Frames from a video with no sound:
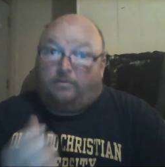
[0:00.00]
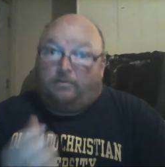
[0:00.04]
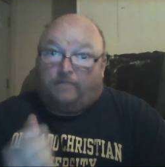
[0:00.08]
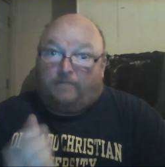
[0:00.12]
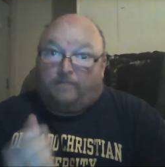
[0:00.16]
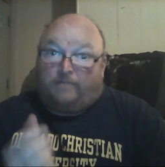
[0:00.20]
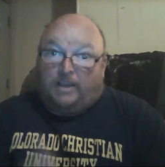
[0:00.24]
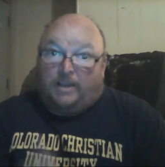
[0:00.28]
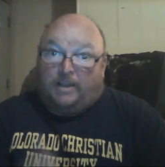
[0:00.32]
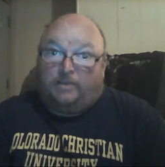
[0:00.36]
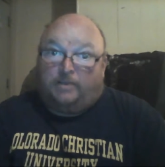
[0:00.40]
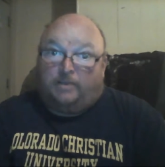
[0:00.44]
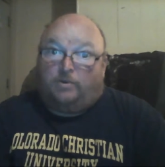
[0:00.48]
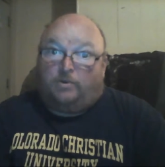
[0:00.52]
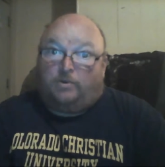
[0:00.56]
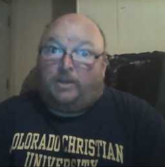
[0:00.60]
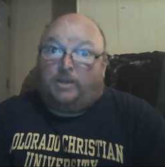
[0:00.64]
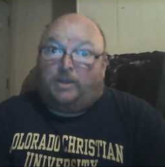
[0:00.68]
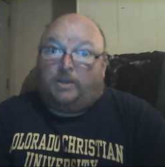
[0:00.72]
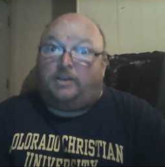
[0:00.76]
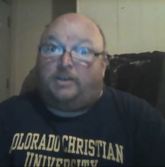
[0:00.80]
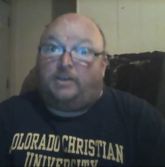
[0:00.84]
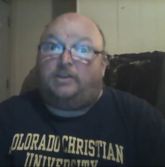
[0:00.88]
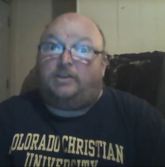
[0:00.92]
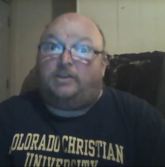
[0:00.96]
find a
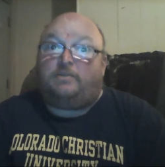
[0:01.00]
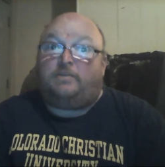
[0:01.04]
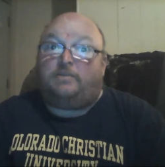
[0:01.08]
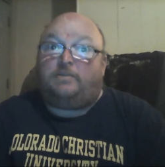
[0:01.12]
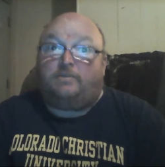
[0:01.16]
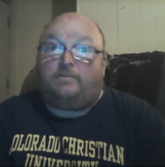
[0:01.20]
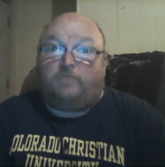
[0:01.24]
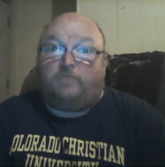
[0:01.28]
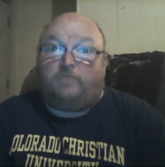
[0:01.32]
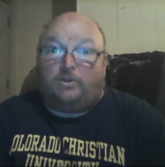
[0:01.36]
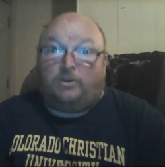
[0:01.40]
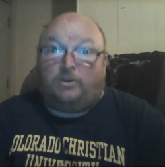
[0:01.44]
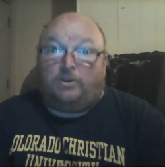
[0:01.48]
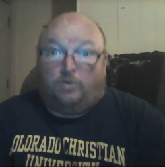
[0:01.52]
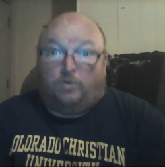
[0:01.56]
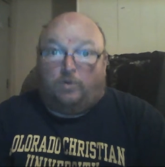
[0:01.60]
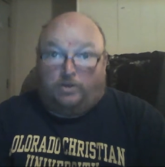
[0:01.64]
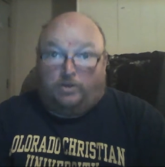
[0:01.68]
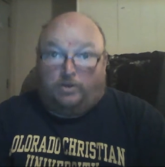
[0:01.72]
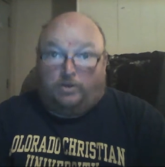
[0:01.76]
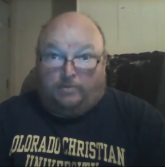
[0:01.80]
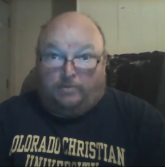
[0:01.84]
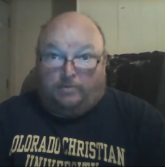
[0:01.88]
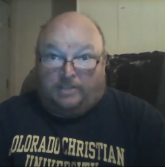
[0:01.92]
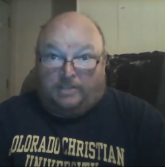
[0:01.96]
way to
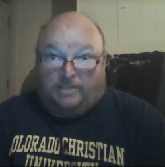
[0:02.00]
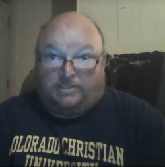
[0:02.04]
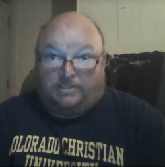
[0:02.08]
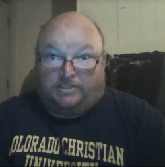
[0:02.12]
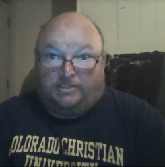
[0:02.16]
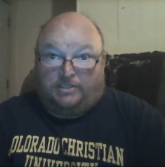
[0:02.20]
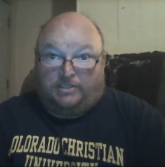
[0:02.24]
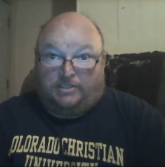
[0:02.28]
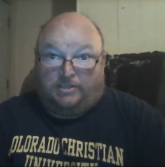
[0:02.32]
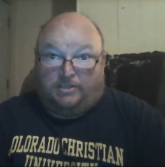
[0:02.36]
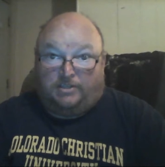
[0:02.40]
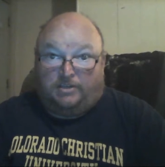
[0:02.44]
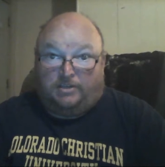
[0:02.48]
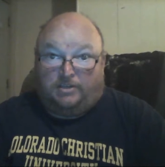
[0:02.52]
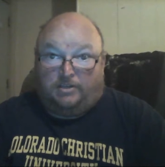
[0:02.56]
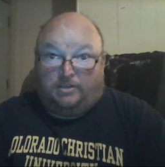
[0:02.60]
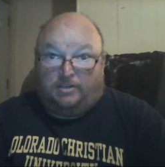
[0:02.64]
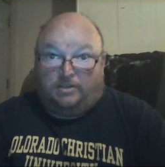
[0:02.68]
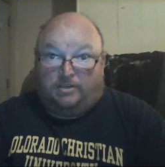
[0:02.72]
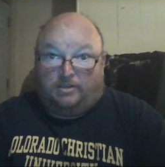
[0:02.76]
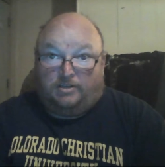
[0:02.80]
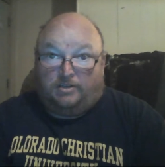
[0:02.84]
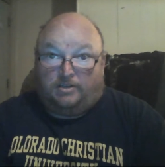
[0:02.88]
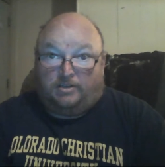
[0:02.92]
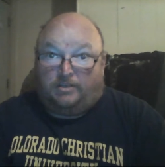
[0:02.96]
record your message.
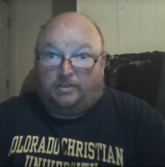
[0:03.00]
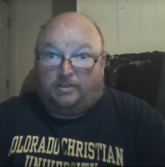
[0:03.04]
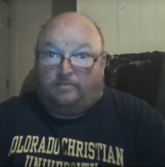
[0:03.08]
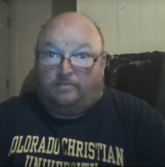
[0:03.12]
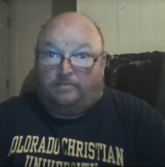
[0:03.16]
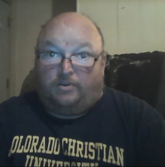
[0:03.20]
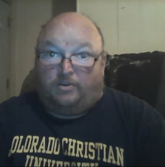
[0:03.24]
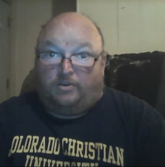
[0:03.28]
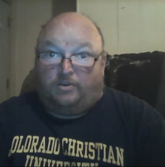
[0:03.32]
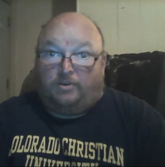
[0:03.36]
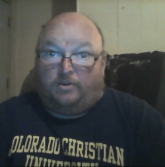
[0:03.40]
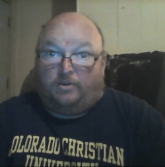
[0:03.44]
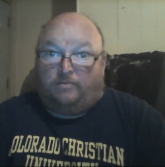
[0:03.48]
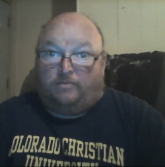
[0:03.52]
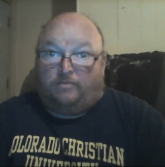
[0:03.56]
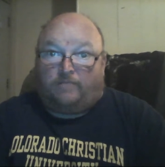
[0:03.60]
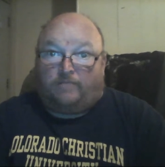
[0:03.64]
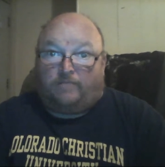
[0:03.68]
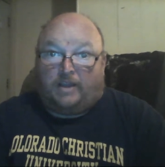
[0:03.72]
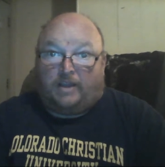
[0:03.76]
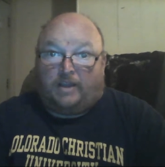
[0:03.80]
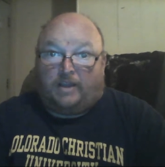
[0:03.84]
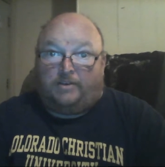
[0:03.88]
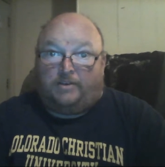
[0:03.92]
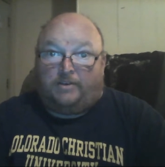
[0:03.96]

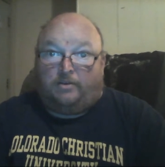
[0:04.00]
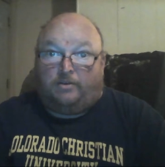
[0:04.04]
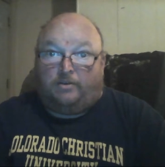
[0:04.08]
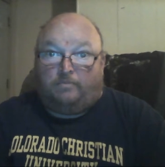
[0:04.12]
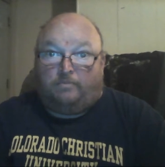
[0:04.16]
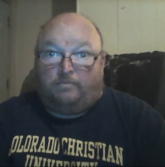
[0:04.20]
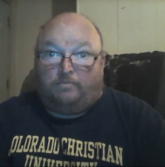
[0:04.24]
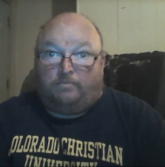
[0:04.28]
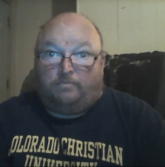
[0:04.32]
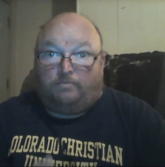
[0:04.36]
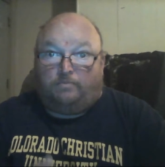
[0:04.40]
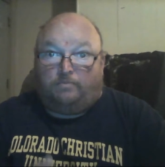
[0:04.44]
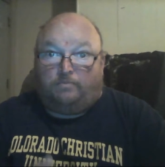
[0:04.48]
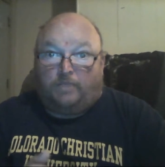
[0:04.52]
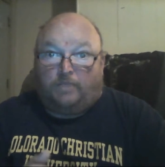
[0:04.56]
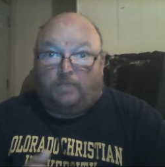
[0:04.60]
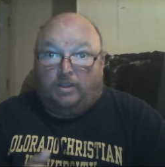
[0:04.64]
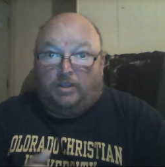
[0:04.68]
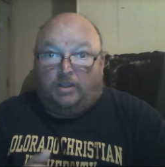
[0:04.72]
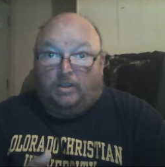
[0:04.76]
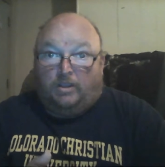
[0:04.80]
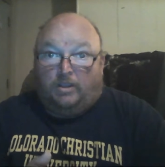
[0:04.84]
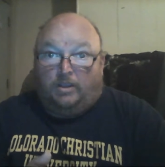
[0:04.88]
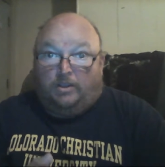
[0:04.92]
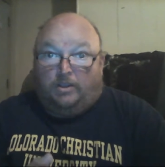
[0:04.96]
Find
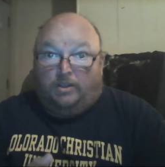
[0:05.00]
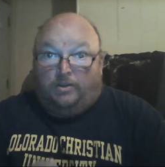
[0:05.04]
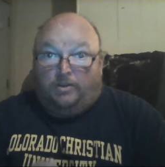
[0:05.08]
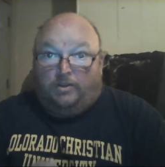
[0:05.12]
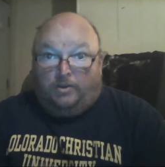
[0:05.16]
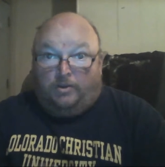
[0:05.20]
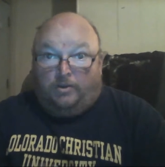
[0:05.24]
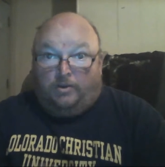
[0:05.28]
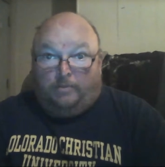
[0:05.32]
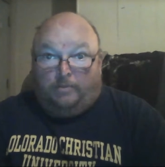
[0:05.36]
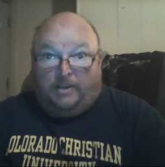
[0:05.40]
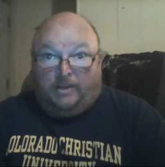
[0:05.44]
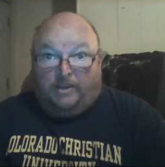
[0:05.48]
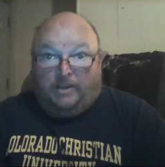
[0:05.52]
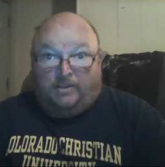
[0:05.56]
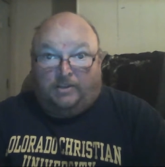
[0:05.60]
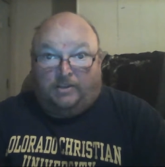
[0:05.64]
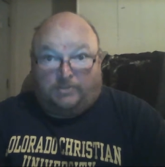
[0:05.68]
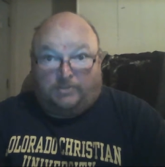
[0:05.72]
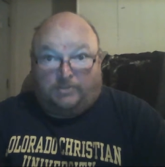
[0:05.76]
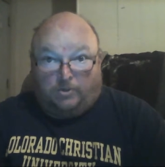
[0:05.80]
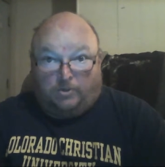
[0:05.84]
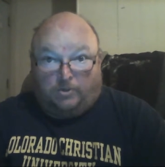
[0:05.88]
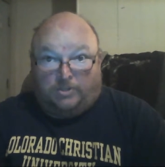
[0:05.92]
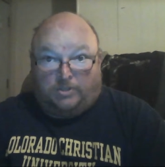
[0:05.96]
your media
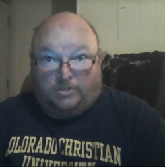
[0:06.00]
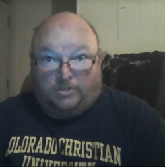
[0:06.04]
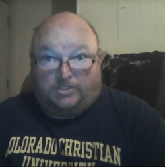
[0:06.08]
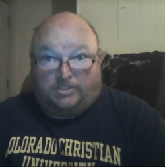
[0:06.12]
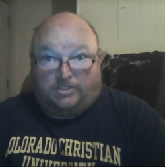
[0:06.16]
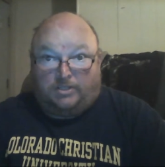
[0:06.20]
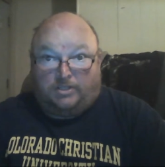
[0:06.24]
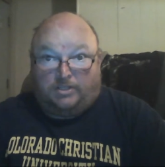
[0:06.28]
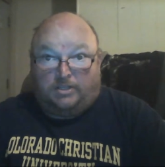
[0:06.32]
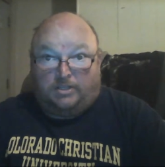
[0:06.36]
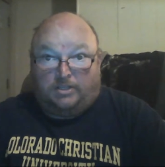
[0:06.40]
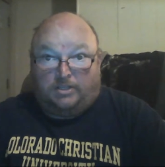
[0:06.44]
source,